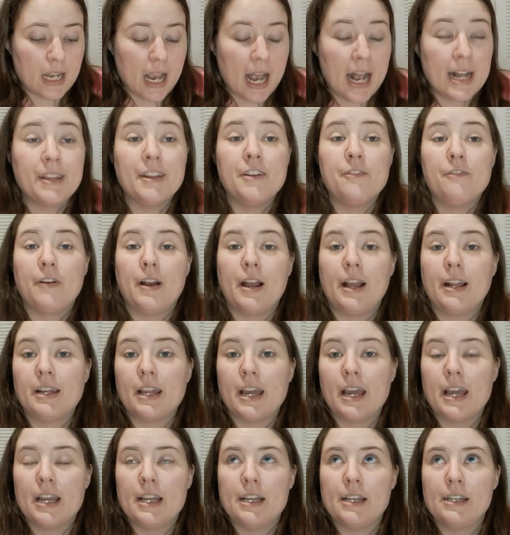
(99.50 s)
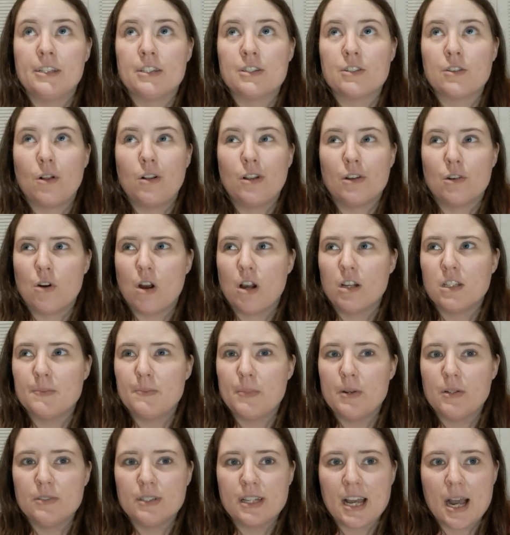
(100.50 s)
I did find a skull and
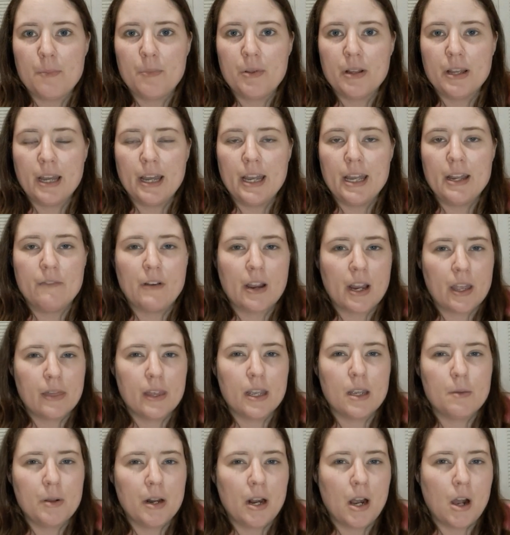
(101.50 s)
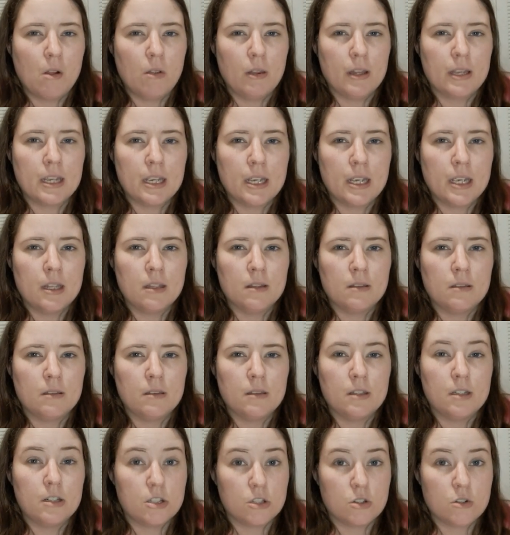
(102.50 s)
crossbones applique. If I can think about it, I'll link it
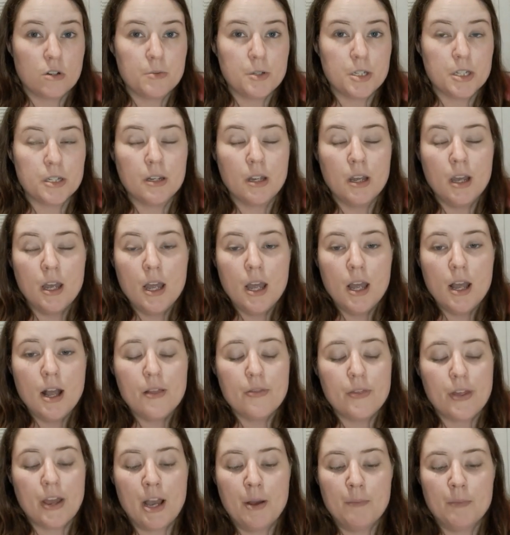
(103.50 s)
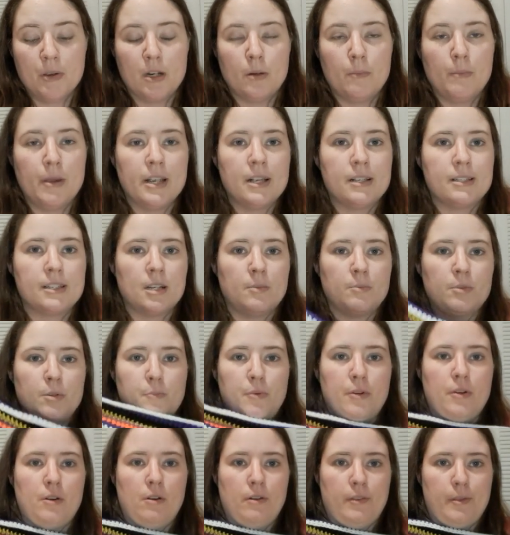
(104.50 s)
in the description. That I'm going to make some to
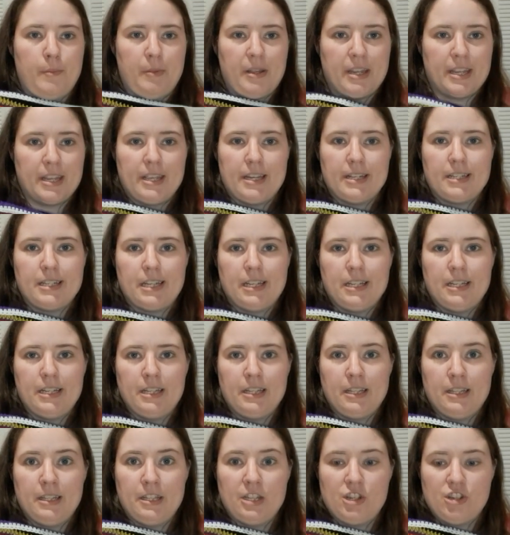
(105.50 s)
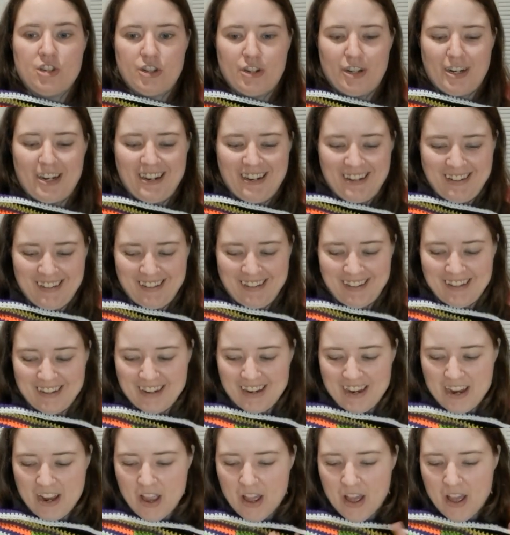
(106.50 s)
put on the blanket this year.
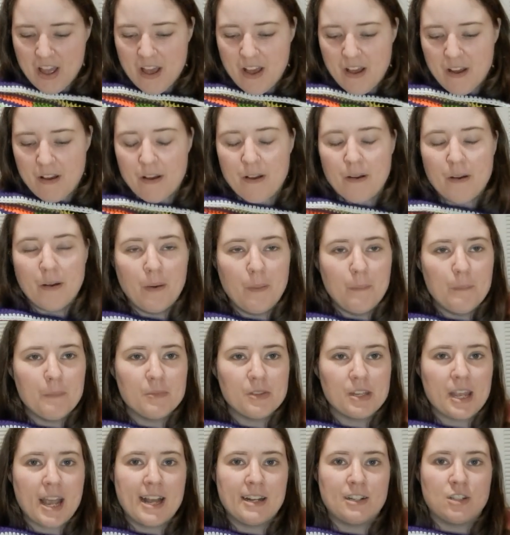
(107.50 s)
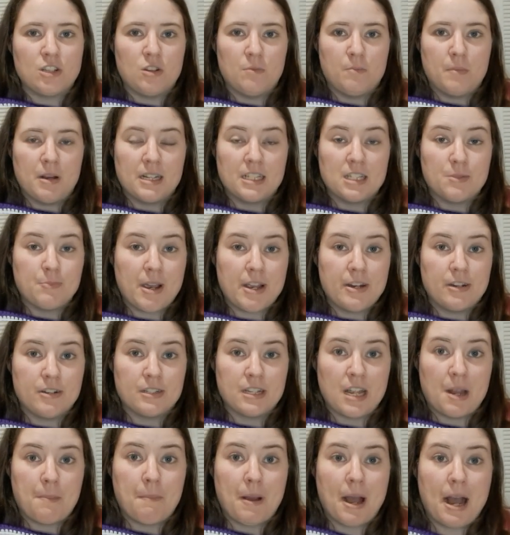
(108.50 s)
To add to my
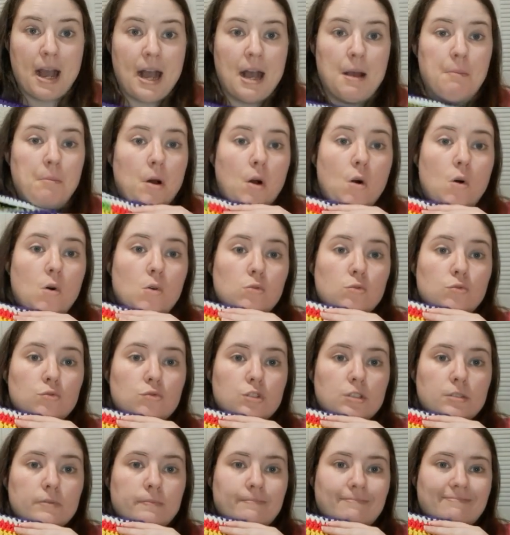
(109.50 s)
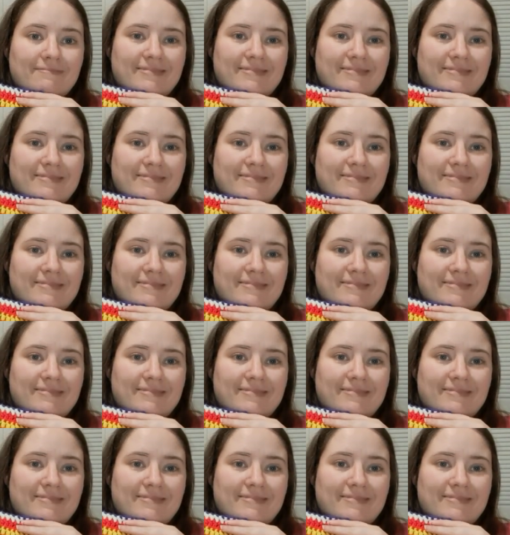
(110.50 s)
spiders and my eyeballs.